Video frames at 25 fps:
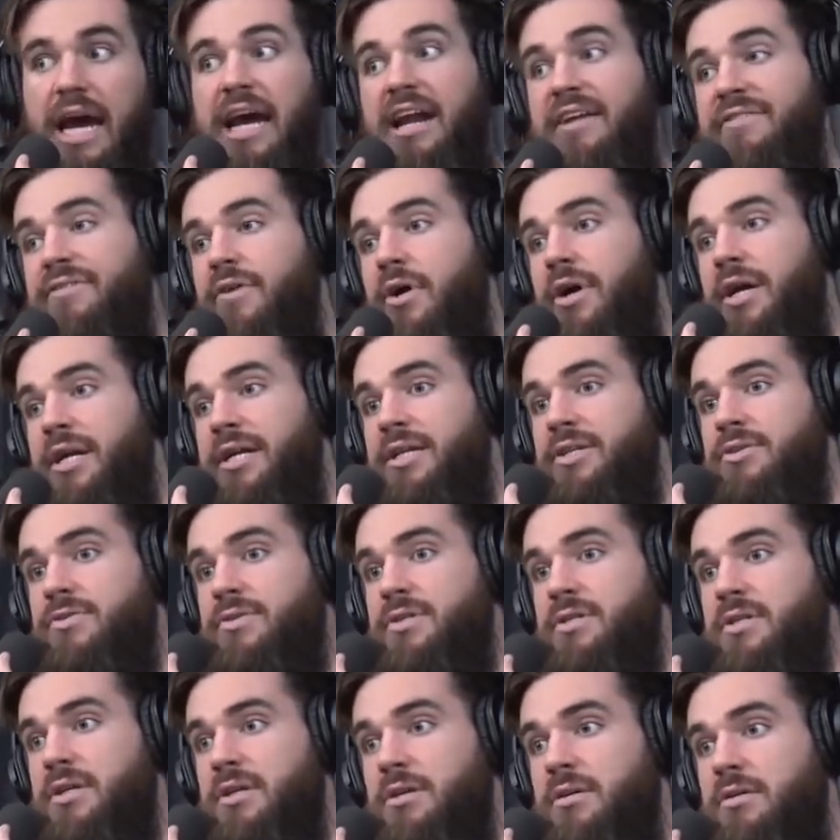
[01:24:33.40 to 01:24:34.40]
And I find it
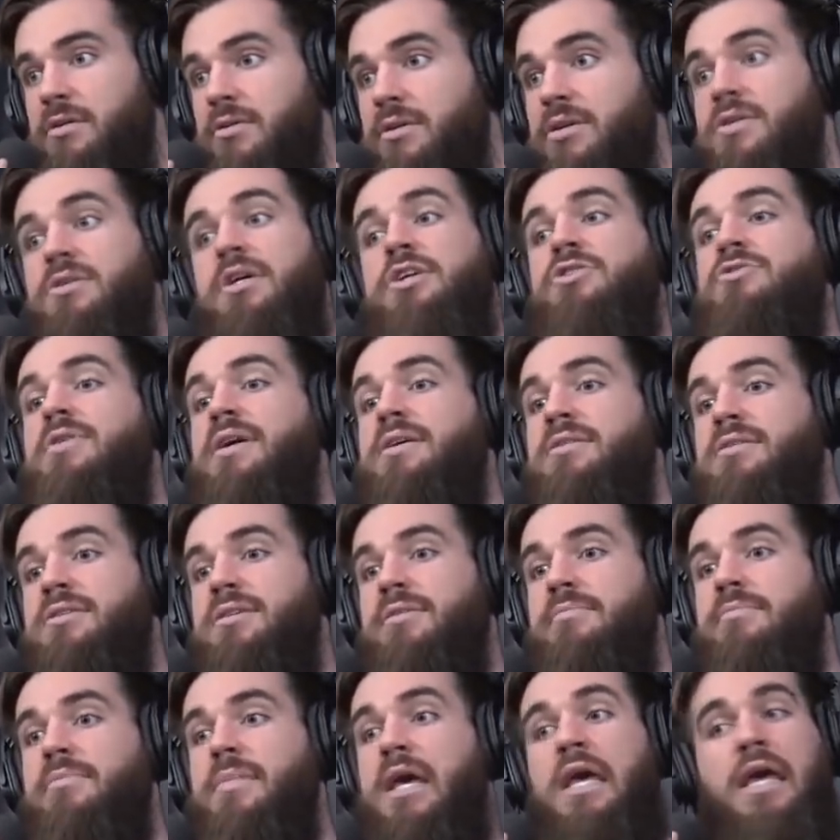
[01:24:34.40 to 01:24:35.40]
interesting because I trust
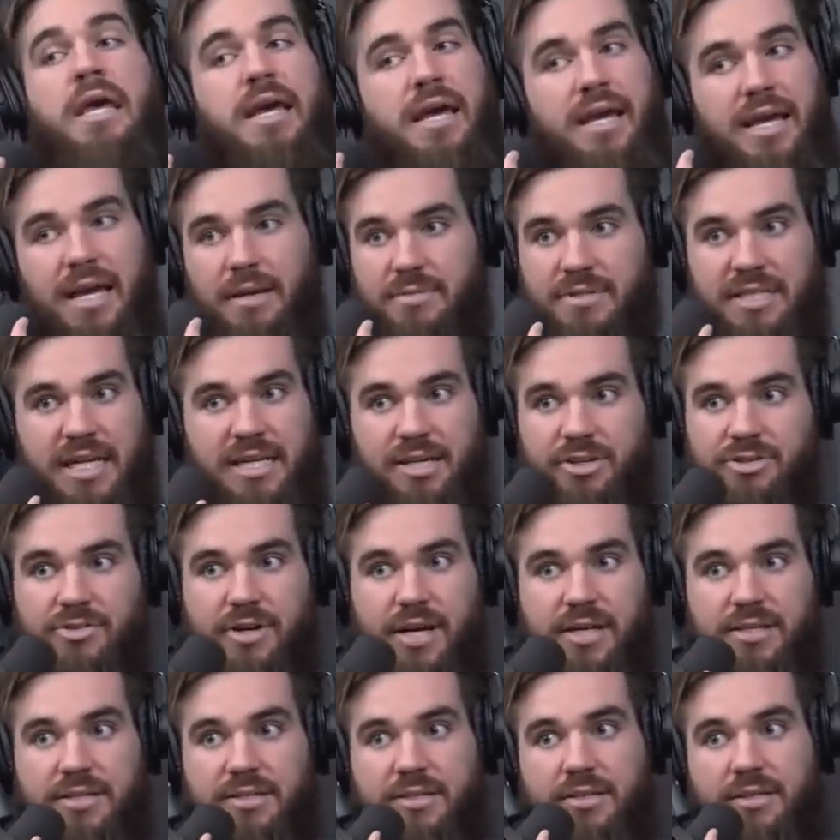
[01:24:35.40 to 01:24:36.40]
him. It comes down to
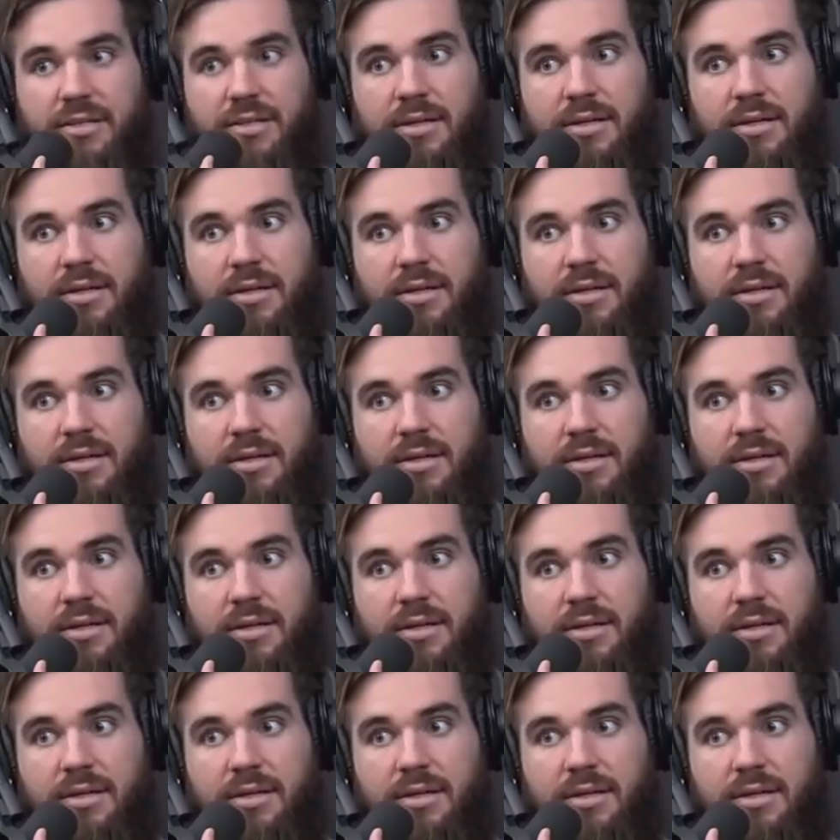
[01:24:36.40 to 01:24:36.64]
trust.